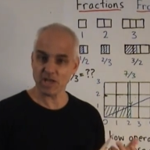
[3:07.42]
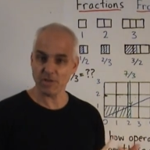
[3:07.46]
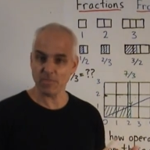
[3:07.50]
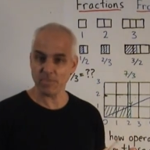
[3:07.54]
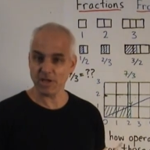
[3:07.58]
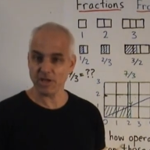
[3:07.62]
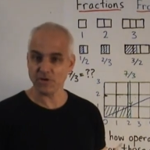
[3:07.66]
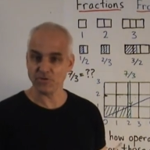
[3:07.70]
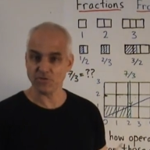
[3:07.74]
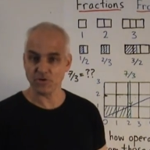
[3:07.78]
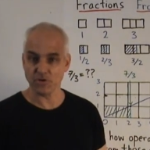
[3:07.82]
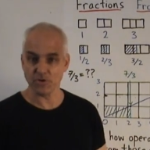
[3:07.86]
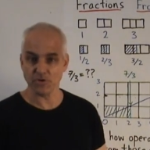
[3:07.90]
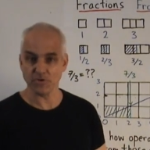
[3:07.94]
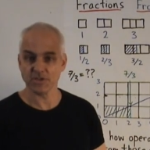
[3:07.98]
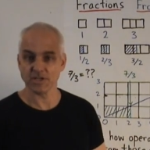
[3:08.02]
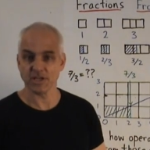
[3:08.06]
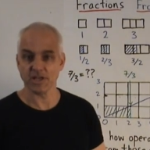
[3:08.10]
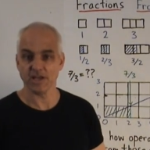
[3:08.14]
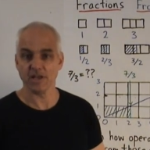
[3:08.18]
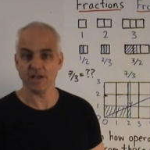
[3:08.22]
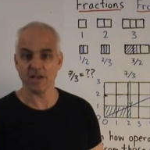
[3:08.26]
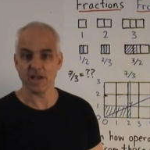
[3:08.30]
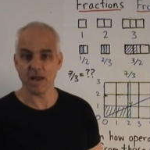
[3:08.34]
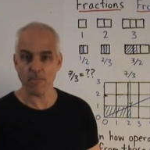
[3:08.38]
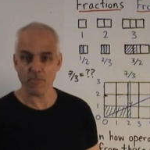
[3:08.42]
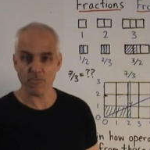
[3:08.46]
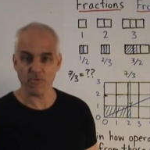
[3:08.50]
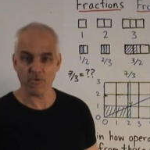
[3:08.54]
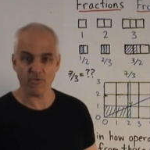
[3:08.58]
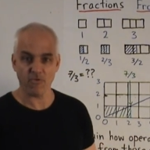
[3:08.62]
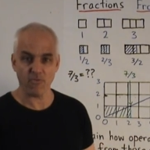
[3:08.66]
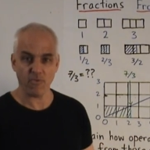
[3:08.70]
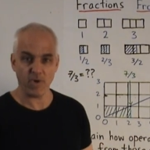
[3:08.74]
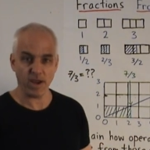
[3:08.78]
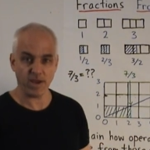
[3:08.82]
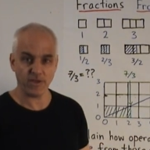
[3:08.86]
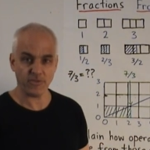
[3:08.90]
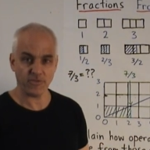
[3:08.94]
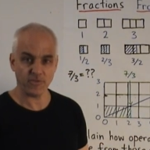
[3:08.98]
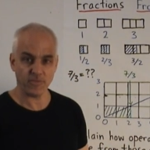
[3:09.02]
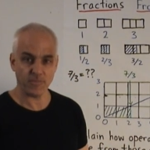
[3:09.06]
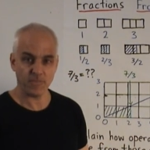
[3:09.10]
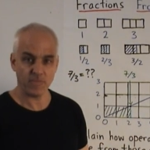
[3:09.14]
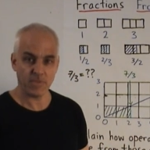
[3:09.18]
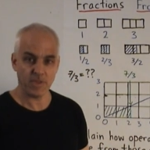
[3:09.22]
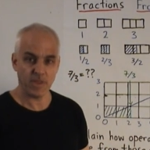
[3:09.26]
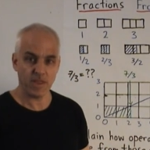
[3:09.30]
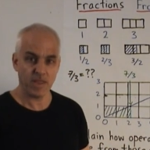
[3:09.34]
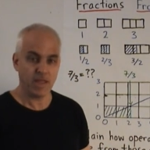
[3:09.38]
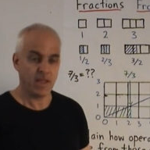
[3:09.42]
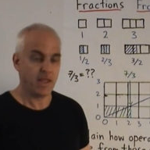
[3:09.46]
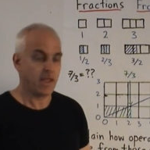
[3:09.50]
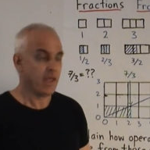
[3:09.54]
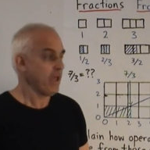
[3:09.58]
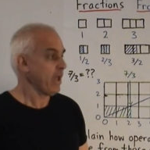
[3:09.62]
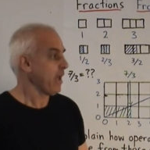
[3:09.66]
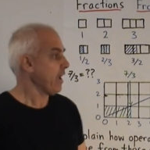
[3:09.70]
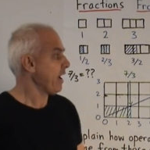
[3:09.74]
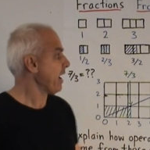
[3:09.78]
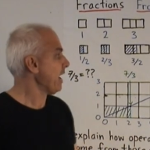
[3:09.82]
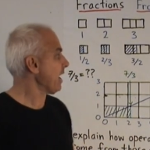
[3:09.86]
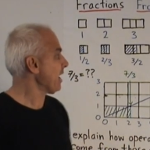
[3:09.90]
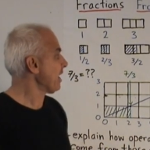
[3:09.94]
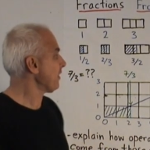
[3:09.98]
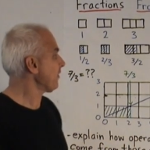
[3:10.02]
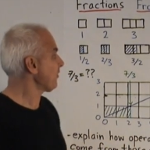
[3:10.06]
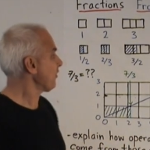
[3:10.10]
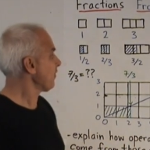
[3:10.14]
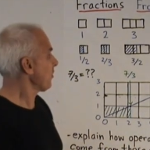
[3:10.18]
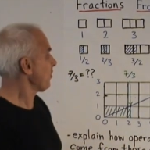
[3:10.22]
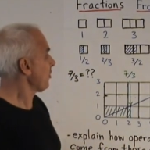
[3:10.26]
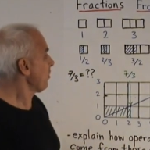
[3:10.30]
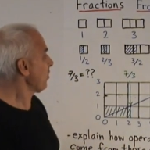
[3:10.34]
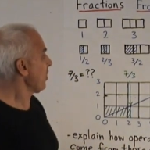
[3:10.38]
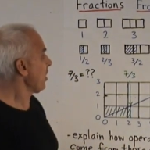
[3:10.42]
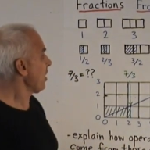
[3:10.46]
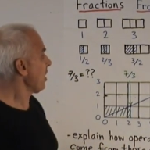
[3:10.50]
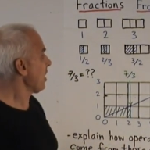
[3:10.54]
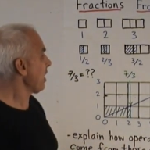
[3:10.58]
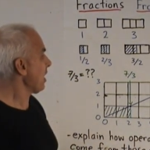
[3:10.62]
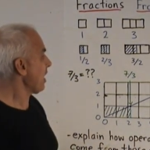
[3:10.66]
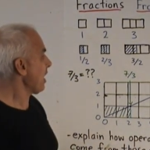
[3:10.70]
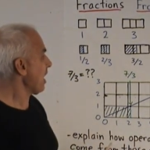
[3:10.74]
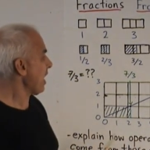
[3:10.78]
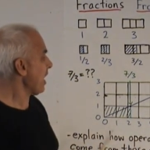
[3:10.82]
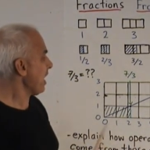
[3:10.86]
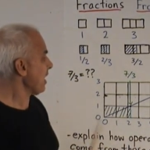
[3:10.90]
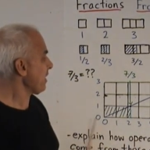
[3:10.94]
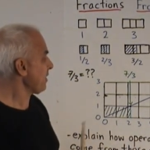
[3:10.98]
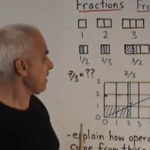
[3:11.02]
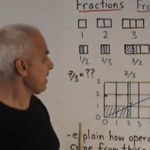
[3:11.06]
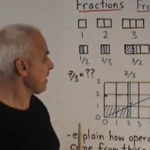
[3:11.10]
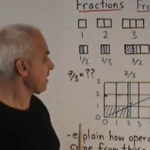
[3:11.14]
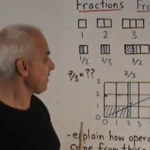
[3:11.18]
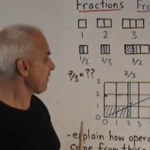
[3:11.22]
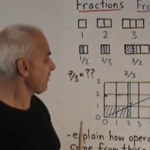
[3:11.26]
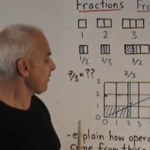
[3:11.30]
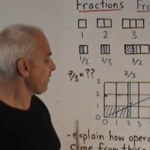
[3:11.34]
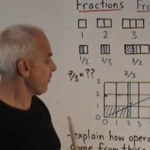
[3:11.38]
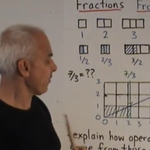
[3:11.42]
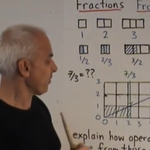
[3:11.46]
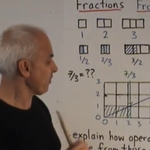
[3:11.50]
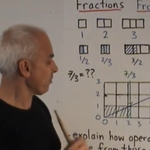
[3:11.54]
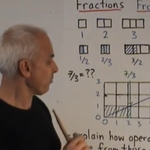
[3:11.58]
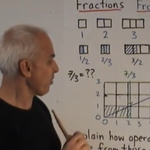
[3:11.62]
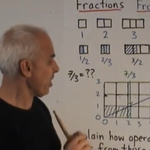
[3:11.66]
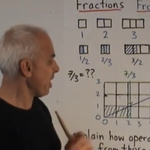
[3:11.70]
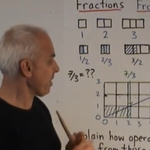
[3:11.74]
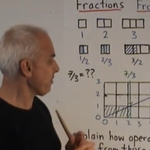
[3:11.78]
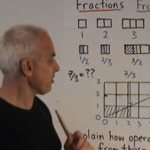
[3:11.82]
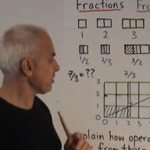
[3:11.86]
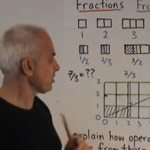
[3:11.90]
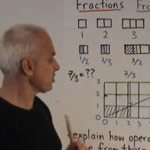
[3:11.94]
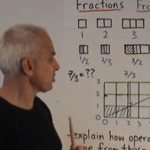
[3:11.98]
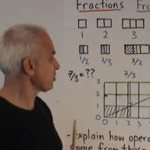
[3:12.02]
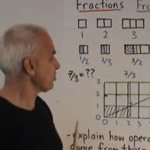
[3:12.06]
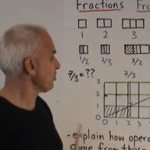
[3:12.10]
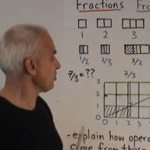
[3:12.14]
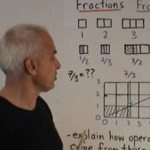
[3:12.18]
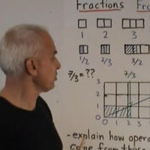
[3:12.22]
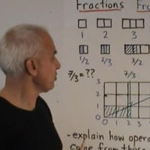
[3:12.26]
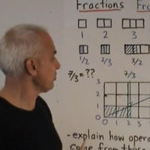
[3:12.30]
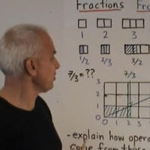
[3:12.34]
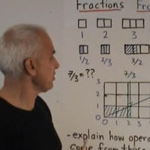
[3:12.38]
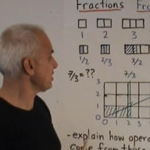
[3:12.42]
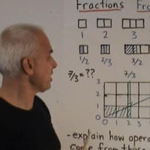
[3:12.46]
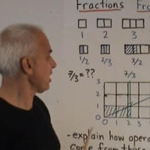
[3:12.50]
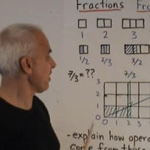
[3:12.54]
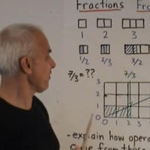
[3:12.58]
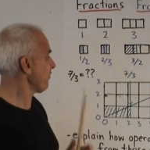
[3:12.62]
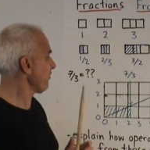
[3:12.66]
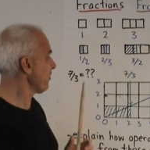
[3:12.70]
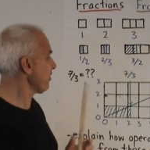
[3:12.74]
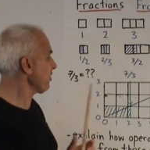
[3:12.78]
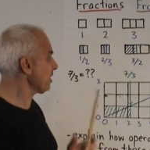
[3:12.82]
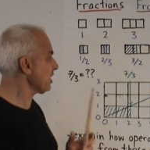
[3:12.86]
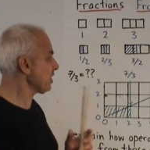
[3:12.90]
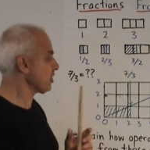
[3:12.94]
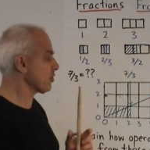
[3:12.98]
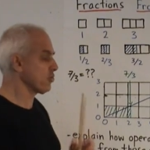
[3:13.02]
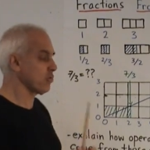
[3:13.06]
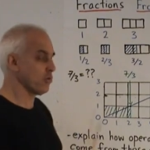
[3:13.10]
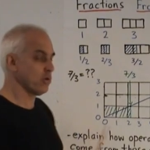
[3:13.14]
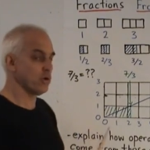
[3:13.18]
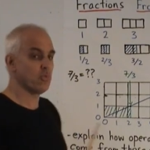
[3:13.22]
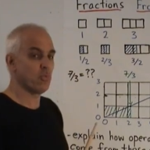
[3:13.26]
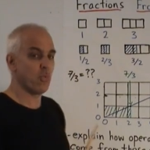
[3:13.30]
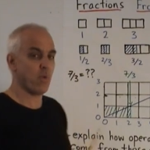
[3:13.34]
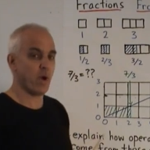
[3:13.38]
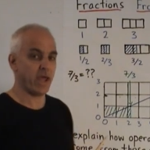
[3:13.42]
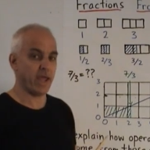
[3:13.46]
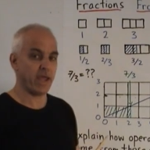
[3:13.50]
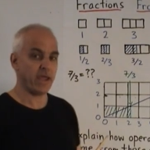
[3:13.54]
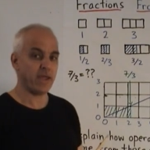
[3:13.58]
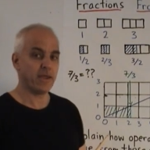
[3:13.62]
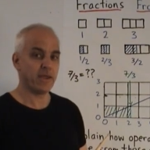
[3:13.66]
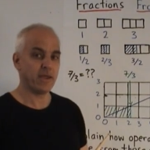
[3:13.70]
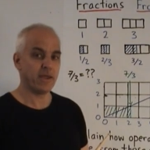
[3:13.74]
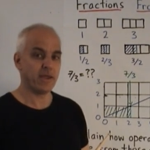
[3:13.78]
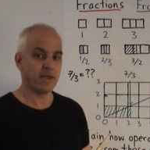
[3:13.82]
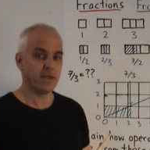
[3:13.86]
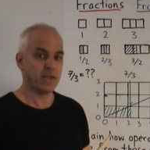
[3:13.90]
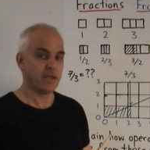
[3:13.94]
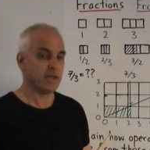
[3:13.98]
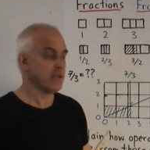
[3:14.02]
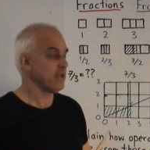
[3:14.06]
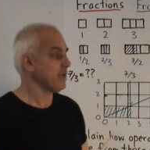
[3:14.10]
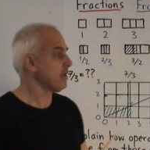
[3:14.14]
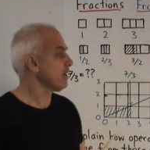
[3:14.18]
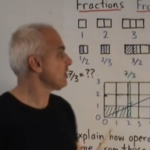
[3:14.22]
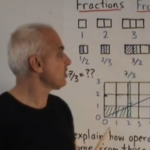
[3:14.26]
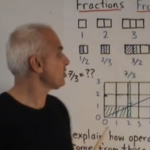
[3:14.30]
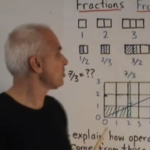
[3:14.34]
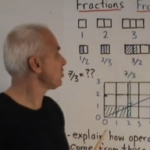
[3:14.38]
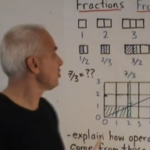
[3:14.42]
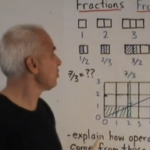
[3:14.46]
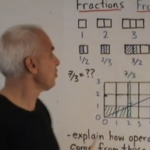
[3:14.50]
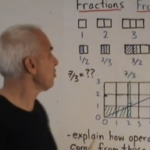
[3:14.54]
can be introduced in a number of ways. And I think for primary school students, a really good way is